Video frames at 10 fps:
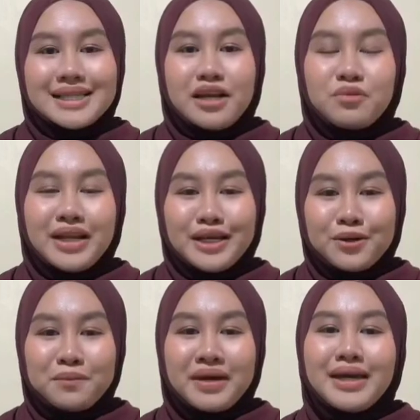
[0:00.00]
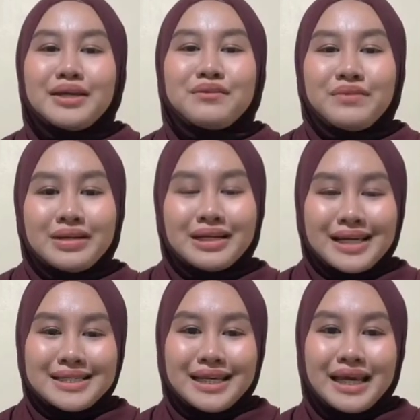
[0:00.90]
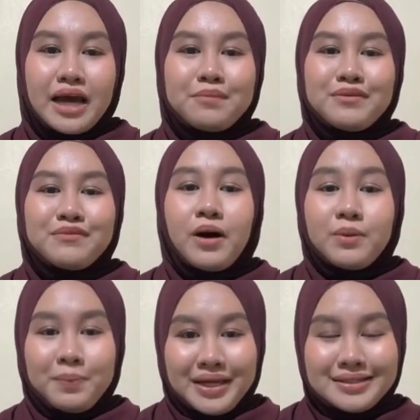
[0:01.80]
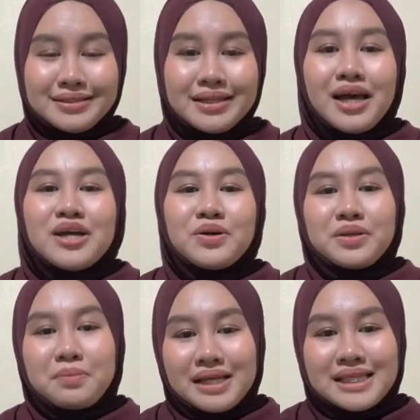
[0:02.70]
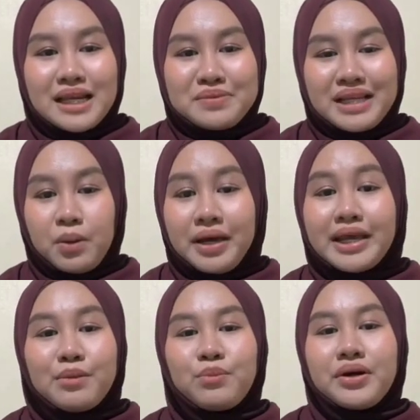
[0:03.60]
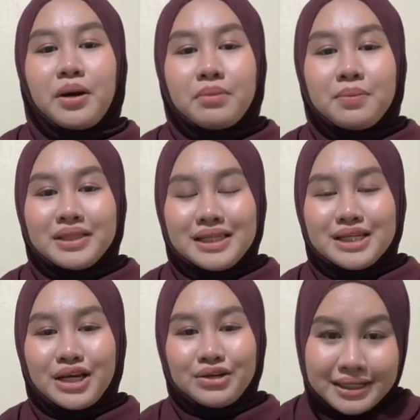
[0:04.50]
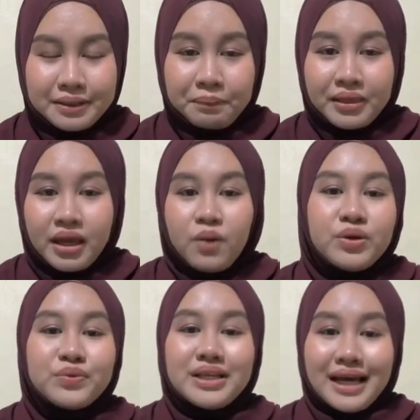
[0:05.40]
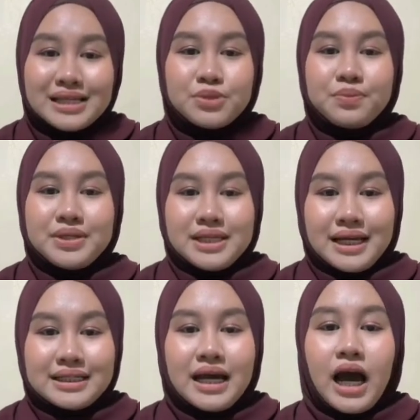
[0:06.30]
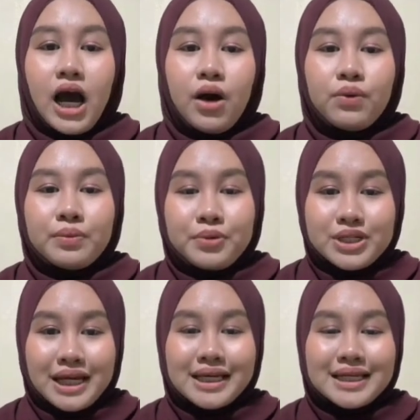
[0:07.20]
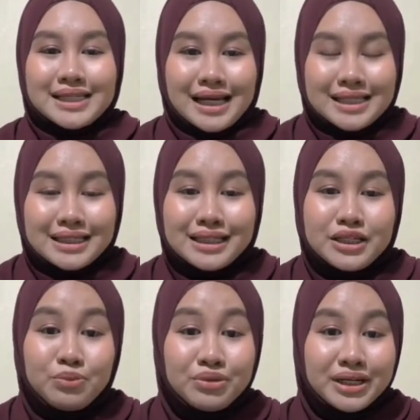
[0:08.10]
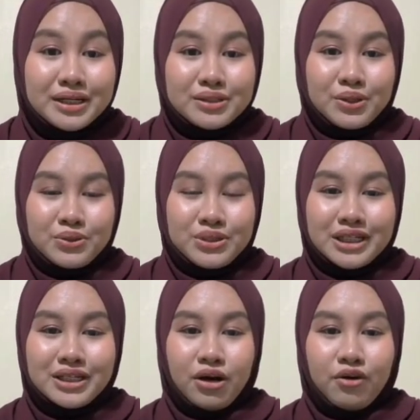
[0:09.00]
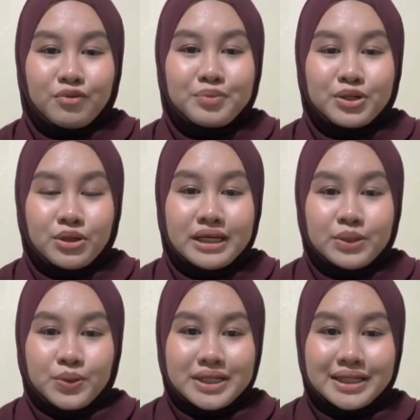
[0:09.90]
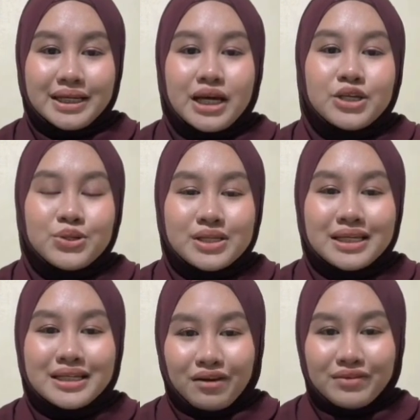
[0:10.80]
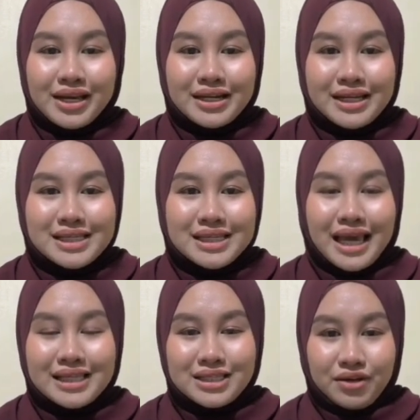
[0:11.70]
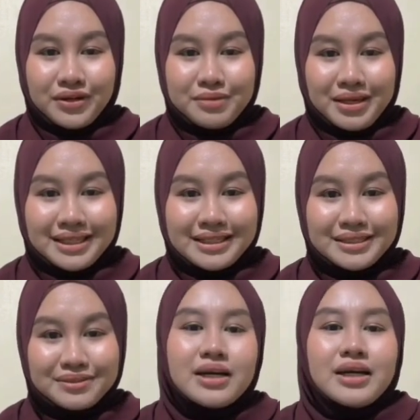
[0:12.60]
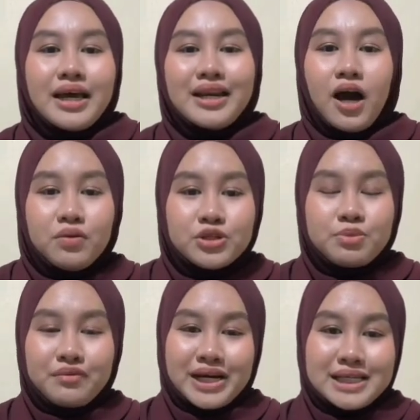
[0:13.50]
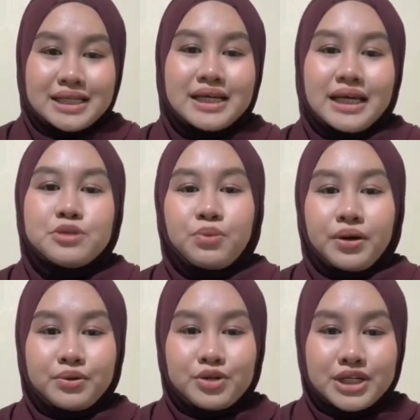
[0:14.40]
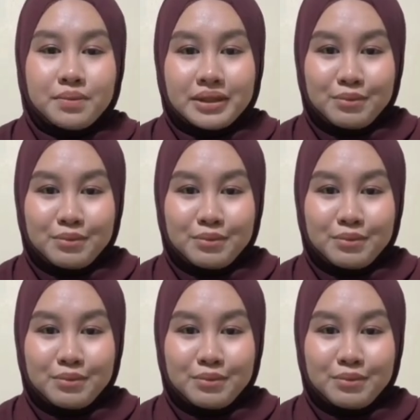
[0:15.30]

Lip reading: Assalamualaikum and a very nice day I bid for our panels, Dr. Mat Salim Selamat and Puan Rahma binti Syahril. We would like to present our project titled The Numerical Solution of Bernoulli Equation using Daftardar Gejji and Jafari method. And our supervisor is Puan Rosha binti